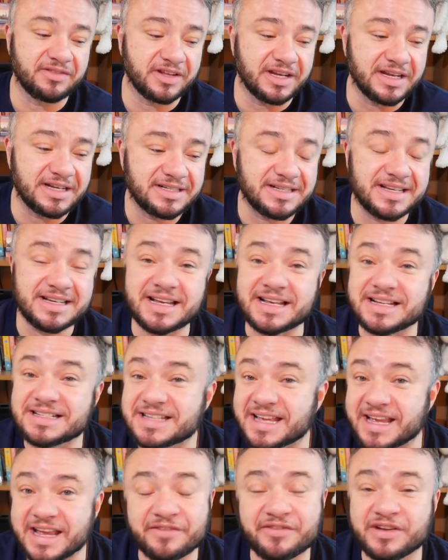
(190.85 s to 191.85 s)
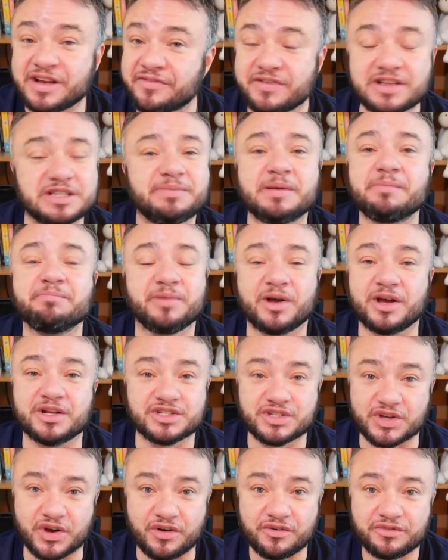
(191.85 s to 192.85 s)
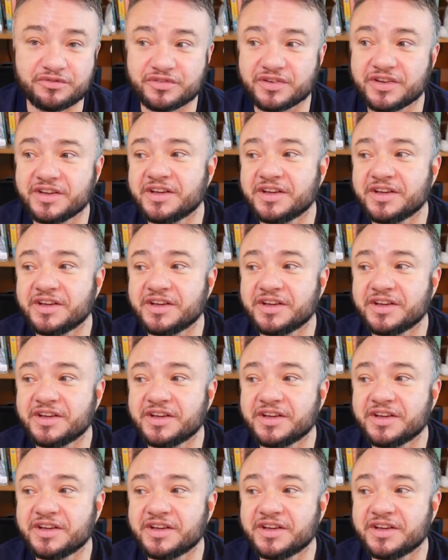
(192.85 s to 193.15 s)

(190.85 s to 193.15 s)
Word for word: that it, it's even if it's been burnt off